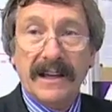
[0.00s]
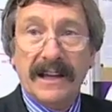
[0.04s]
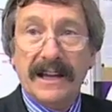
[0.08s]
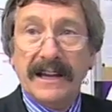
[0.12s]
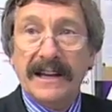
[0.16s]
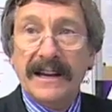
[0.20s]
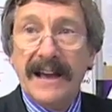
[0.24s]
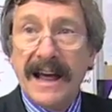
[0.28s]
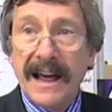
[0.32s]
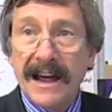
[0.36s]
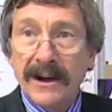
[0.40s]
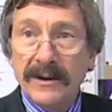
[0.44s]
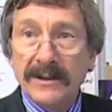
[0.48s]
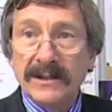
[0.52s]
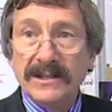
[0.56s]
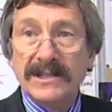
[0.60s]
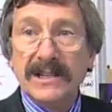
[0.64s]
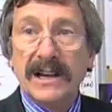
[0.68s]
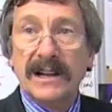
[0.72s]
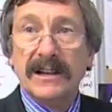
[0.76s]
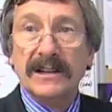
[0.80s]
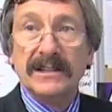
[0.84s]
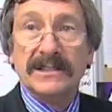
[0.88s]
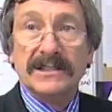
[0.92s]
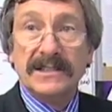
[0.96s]
in how
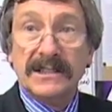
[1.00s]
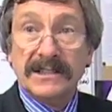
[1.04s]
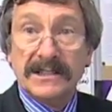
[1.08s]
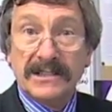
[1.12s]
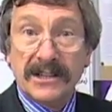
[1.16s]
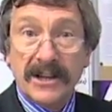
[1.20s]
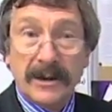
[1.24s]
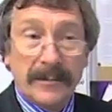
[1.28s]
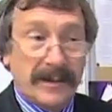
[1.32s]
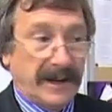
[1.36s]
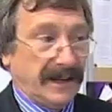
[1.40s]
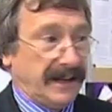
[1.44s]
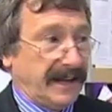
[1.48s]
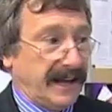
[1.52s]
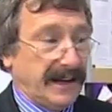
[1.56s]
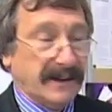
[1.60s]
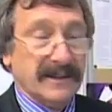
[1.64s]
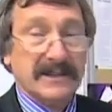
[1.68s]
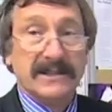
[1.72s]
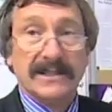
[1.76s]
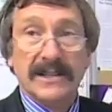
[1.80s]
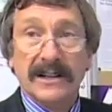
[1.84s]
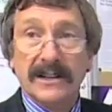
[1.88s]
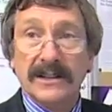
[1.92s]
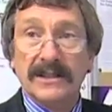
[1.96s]
cells, determining how
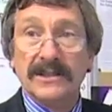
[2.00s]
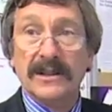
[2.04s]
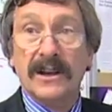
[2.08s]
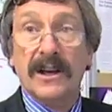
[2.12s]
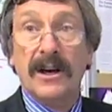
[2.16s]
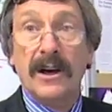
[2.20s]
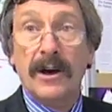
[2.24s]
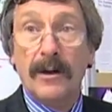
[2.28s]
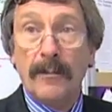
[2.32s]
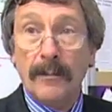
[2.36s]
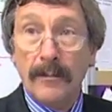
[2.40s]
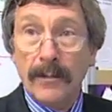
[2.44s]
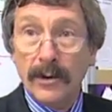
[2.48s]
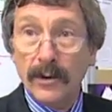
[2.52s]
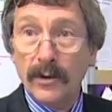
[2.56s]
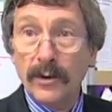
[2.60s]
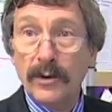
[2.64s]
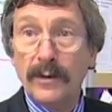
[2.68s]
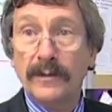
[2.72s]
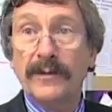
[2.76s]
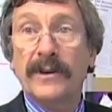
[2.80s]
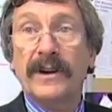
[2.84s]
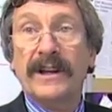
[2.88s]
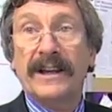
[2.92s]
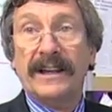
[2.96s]
cells
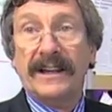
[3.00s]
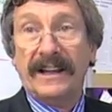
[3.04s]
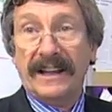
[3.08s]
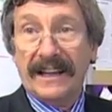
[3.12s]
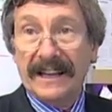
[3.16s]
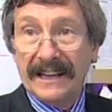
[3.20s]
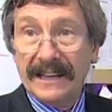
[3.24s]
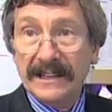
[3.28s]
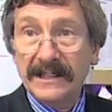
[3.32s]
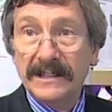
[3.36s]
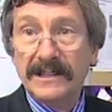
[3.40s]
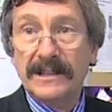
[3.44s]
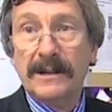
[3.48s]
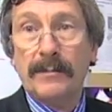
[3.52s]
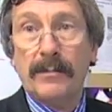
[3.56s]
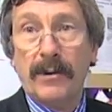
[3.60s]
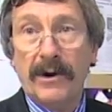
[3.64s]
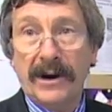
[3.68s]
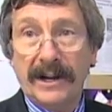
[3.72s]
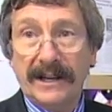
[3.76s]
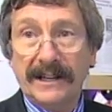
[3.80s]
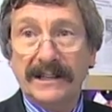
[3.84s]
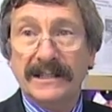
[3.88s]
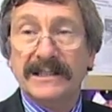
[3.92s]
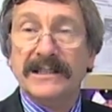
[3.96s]
move into the
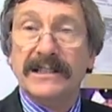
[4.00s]
brain.